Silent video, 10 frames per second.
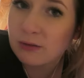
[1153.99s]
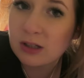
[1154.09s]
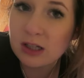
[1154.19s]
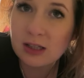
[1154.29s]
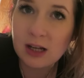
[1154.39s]
is
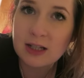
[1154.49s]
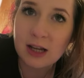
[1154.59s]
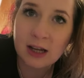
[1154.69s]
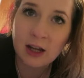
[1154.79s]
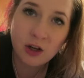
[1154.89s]
obviously
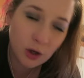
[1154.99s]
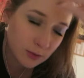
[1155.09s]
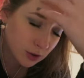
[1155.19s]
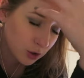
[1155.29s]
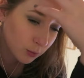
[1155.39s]
Sunday, and no
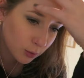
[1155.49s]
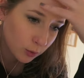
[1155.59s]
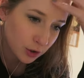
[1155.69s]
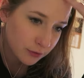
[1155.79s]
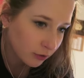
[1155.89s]
one's going to want to
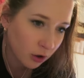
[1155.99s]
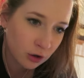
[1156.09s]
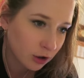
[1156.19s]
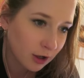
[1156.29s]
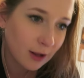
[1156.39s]
watch a
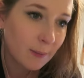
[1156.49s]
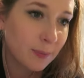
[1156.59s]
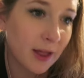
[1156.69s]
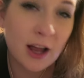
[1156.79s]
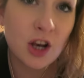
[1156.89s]
vlog
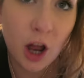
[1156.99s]
at